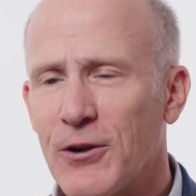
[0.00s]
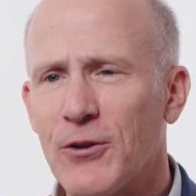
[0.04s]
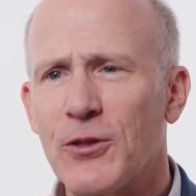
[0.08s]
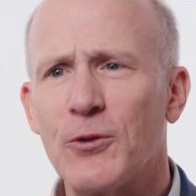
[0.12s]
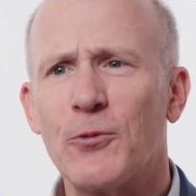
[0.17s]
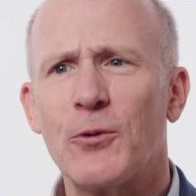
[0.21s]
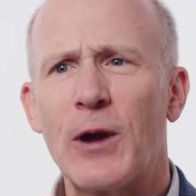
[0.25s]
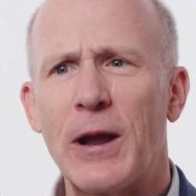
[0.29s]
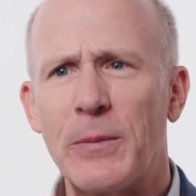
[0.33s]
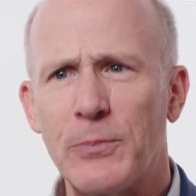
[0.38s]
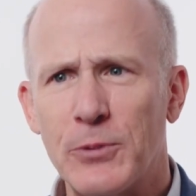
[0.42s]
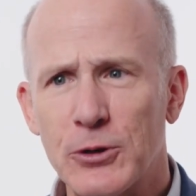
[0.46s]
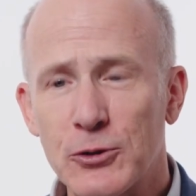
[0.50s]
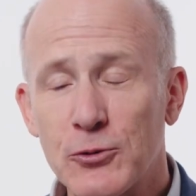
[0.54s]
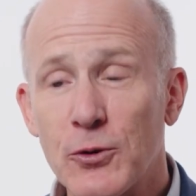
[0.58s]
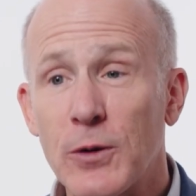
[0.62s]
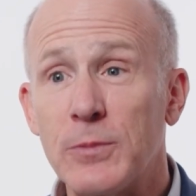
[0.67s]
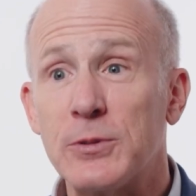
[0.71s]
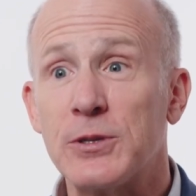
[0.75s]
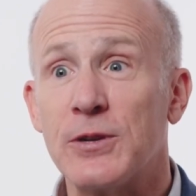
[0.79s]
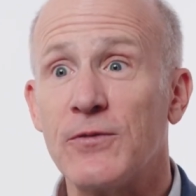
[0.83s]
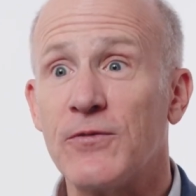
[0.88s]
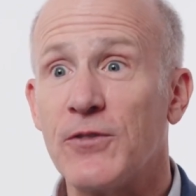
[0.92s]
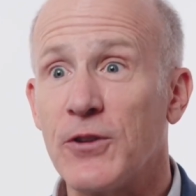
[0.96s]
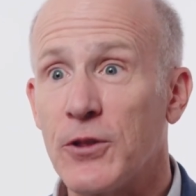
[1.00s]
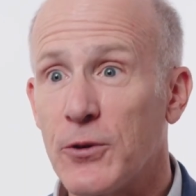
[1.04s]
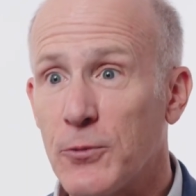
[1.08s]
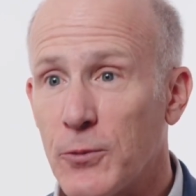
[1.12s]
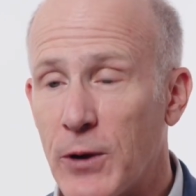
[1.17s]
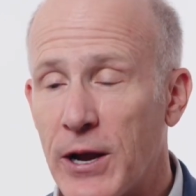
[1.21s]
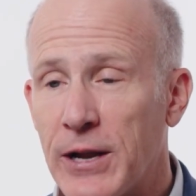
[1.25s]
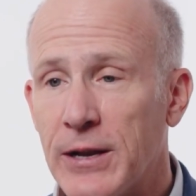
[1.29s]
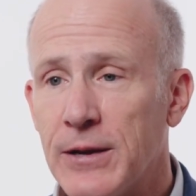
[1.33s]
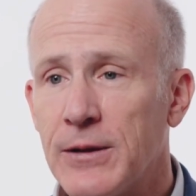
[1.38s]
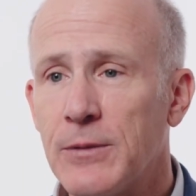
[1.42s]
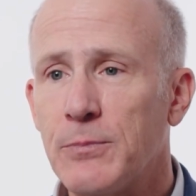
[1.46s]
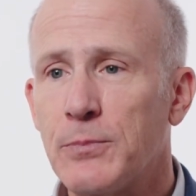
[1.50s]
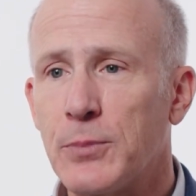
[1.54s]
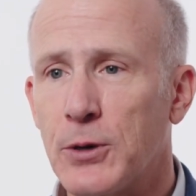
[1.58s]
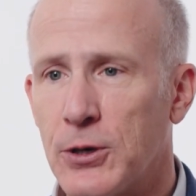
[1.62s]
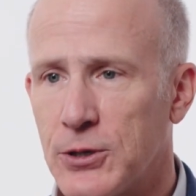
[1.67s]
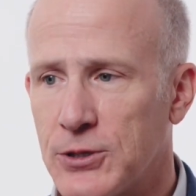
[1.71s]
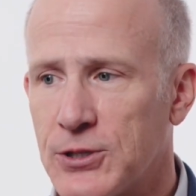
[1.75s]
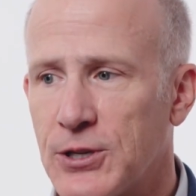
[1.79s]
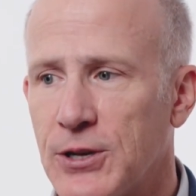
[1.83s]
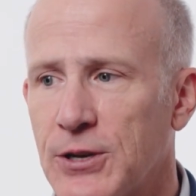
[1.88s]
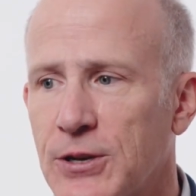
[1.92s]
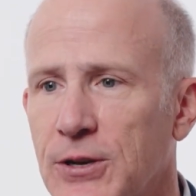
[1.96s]
or the right prescription for the right
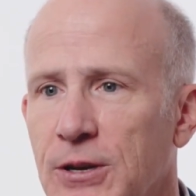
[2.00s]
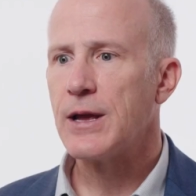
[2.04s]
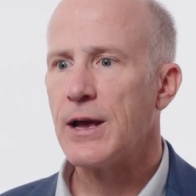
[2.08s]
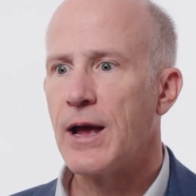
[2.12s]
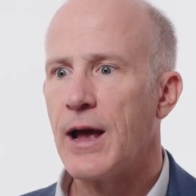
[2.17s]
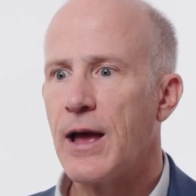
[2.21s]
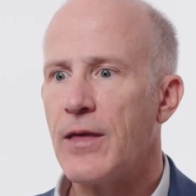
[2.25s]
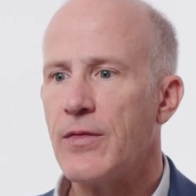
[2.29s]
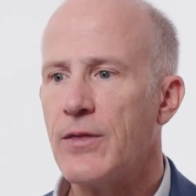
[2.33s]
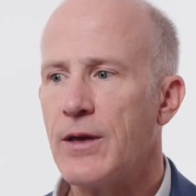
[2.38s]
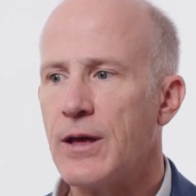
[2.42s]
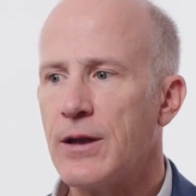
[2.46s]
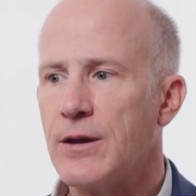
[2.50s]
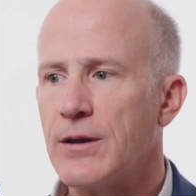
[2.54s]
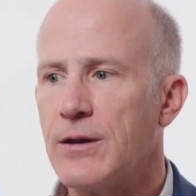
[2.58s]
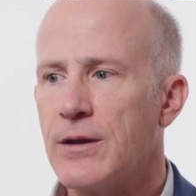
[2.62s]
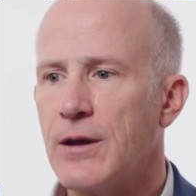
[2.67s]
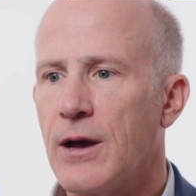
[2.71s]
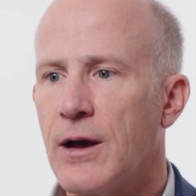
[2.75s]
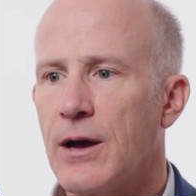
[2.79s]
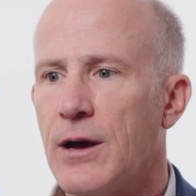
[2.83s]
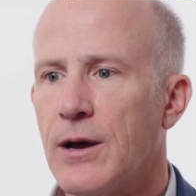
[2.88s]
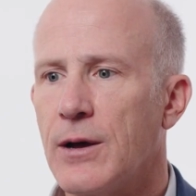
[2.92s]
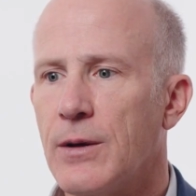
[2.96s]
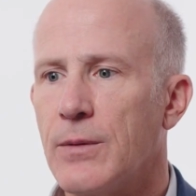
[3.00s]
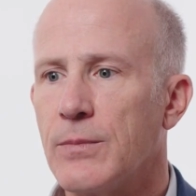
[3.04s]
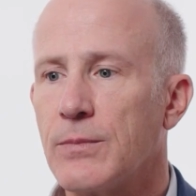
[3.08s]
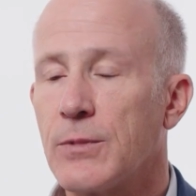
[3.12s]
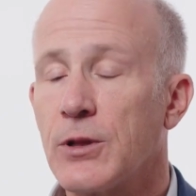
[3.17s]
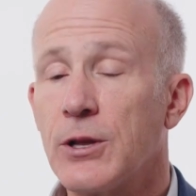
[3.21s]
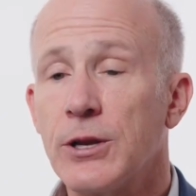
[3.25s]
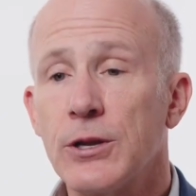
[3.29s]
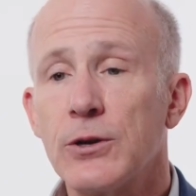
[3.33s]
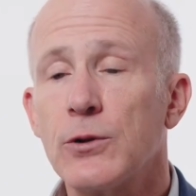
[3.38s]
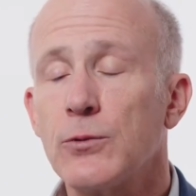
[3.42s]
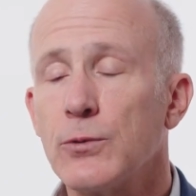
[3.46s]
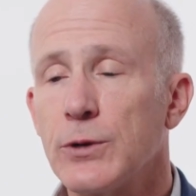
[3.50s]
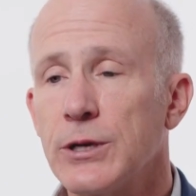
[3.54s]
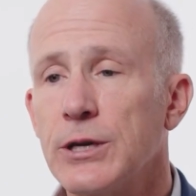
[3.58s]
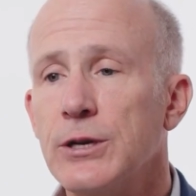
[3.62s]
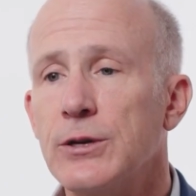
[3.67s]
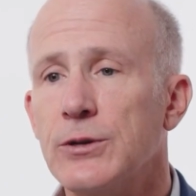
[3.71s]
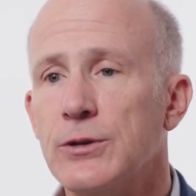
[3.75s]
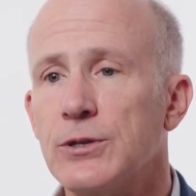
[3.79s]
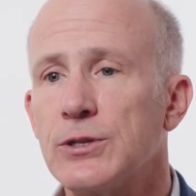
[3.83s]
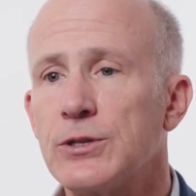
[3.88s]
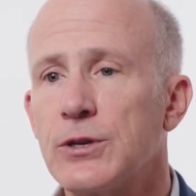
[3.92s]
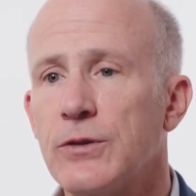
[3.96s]
person. And then clinical
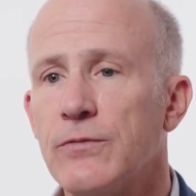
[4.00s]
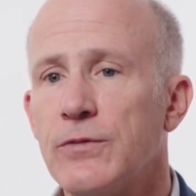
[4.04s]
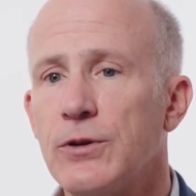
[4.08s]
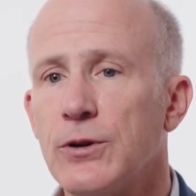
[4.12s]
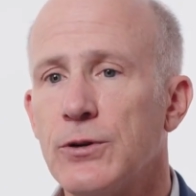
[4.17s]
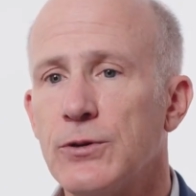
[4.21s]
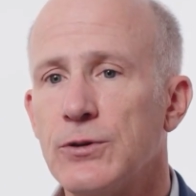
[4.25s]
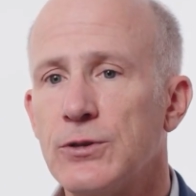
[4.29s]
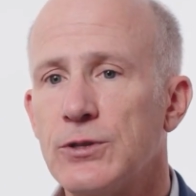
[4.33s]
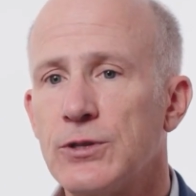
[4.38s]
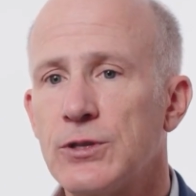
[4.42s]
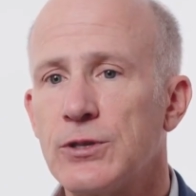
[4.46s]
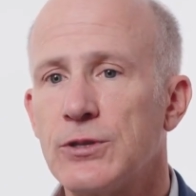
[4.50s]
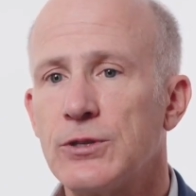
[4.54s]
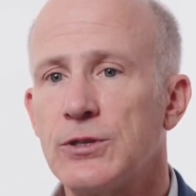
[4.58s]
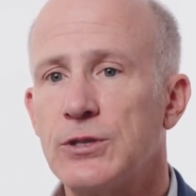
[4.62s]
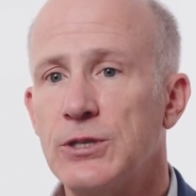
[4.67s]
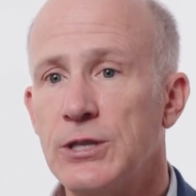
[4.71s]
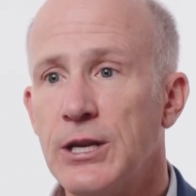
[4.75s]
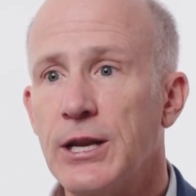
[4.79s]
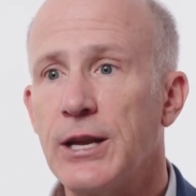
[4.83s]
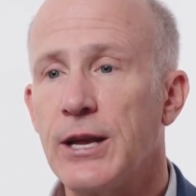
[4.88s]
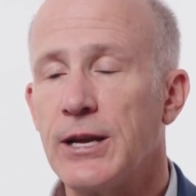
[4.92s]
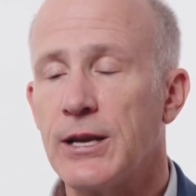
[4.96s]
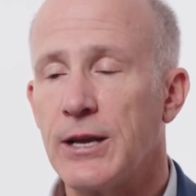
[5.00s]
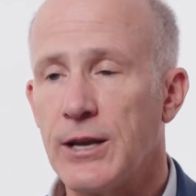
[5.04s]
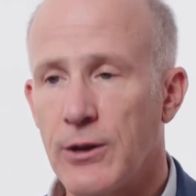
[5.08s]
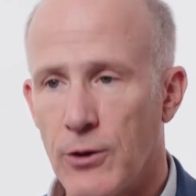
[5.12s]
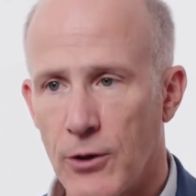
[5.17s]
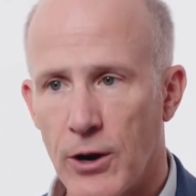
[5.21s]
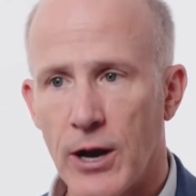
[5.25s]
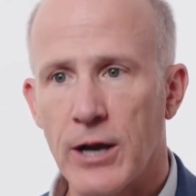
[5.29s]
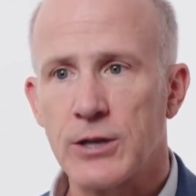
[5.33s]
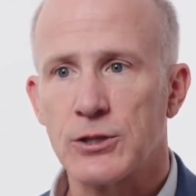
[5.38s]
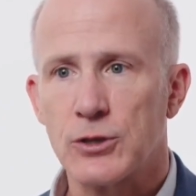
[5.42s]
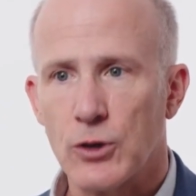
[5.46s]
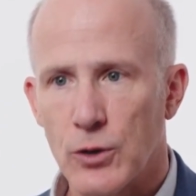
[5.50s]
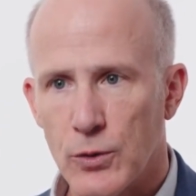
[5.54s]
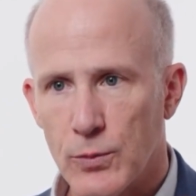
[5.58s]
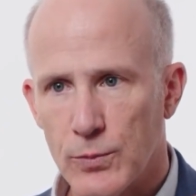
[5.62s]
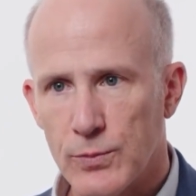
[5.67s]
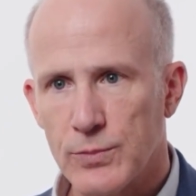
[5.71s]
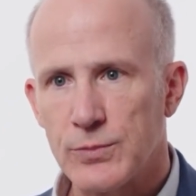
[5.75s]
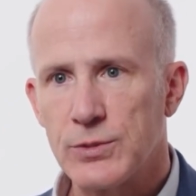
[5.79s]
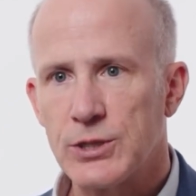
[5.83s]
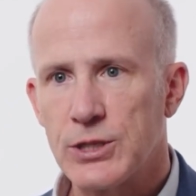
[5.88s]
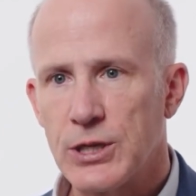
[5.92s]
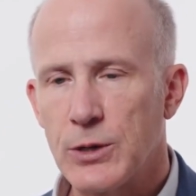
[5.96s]
reuse of those DNA or
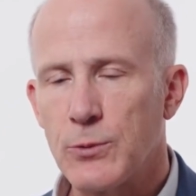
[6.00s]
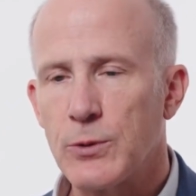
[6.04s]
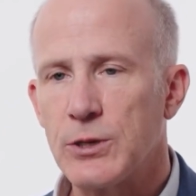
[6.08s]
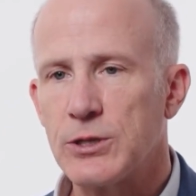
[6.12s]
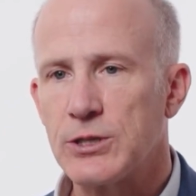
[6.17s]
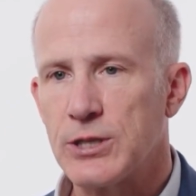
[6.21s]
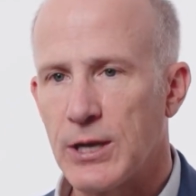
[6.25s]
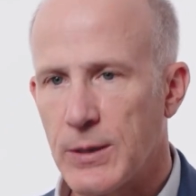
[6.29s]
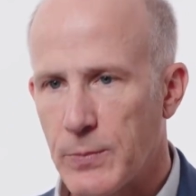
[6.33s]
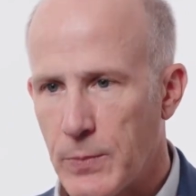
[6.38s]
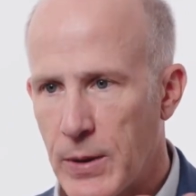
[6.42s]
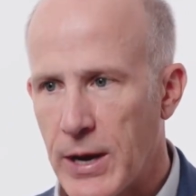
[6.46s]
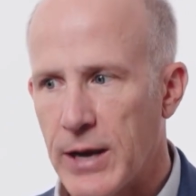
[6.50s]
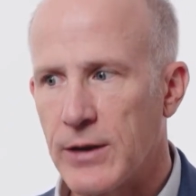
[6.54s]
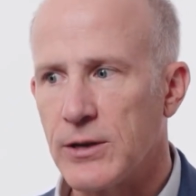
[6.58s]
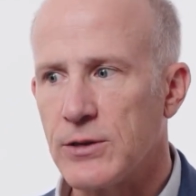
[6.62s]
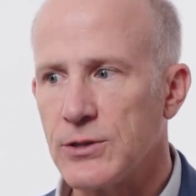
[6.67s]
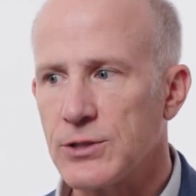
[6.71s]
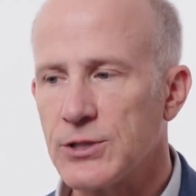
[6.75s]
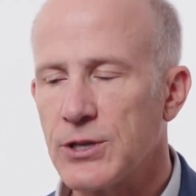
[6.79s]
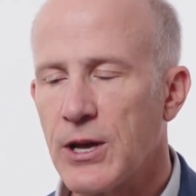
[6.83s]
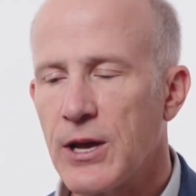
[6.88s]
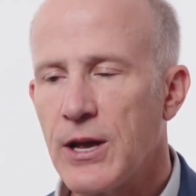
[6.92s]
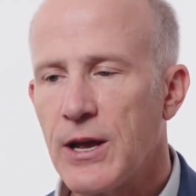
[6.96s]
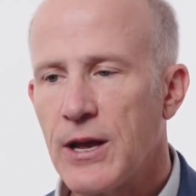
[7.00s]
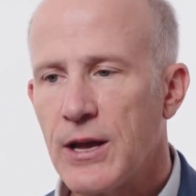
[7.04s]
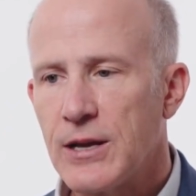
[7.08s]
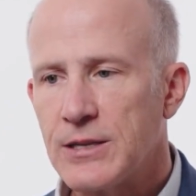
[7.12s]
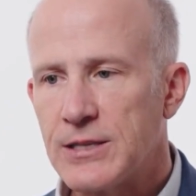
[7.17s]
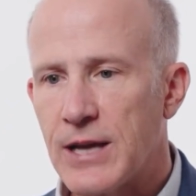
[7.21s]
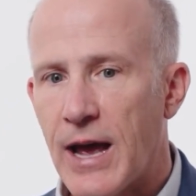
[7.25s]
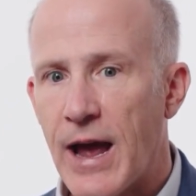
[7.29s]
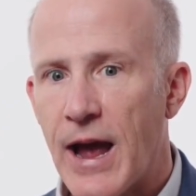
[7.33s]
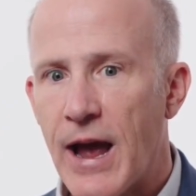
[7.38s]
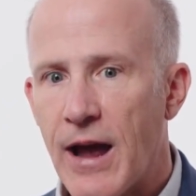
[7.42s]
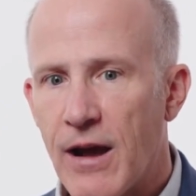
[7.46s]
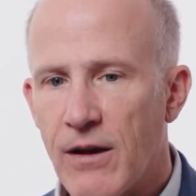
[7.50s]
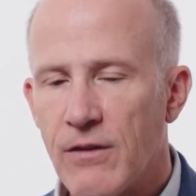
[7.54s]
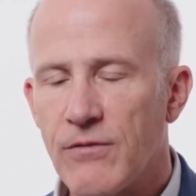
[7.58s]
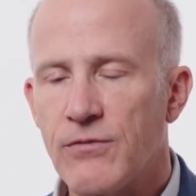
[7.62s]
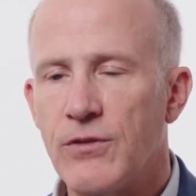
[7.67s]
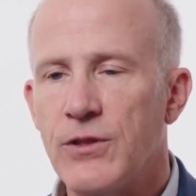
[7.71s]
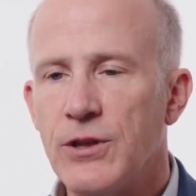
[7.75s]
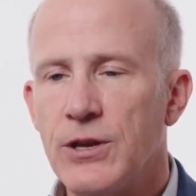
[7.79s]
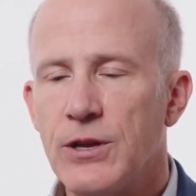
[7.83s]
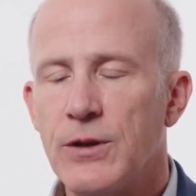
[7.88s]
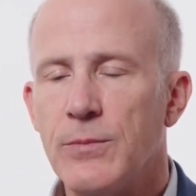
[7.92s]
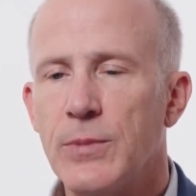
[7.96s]
exome sequencing panels to have
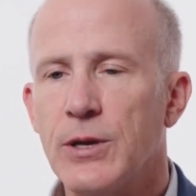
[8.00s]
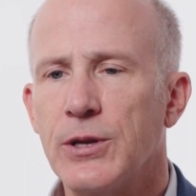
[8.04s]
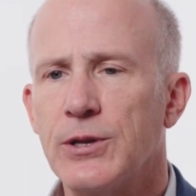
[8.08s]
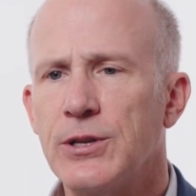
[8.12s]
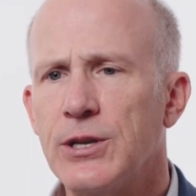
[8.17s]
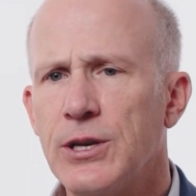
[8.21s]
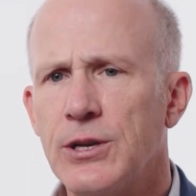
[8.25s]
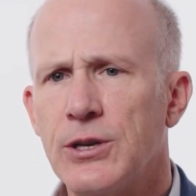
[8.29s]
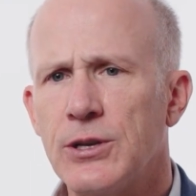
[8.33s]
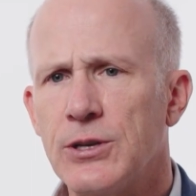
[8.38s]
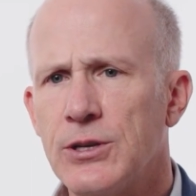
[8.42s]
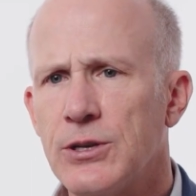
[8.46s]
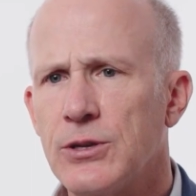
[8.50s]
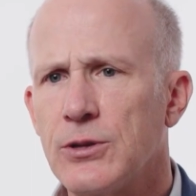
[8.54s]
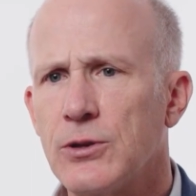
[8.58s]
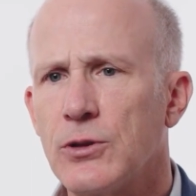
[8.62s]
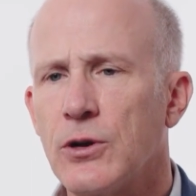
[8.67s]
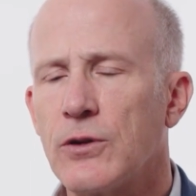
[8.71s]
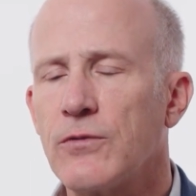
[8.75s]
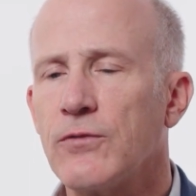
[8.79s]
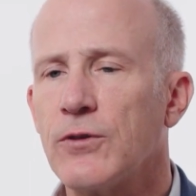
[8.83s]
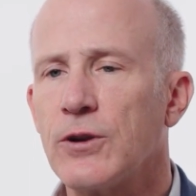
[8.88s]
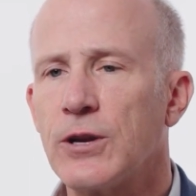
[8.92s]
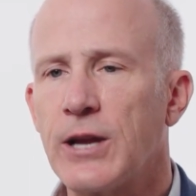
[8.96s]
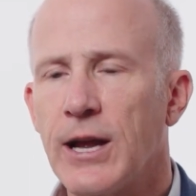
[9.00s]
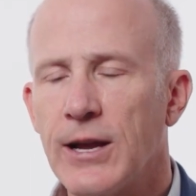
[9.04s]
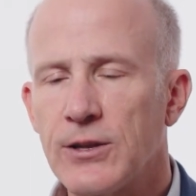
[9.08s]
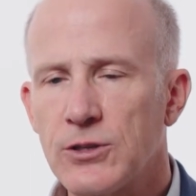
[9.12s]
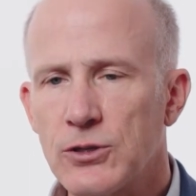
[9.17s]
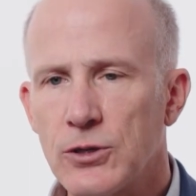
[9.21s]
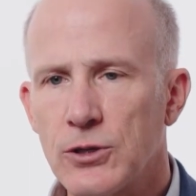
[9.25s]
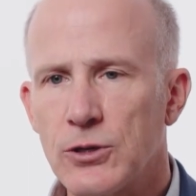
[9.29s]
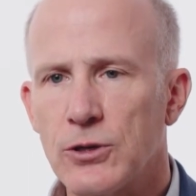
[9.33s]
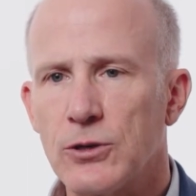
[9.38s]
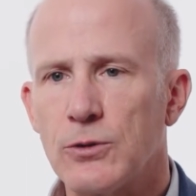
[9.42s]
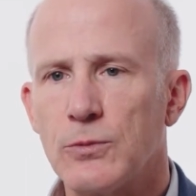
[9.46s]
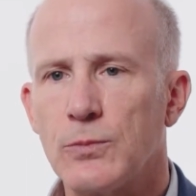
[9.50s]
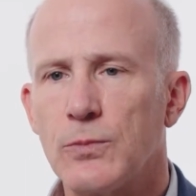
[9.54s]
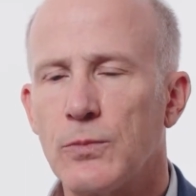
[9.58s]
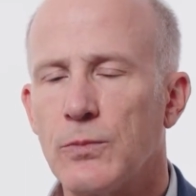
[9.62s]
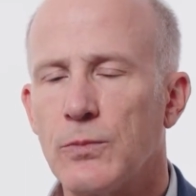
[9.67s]
the ability to look for cancer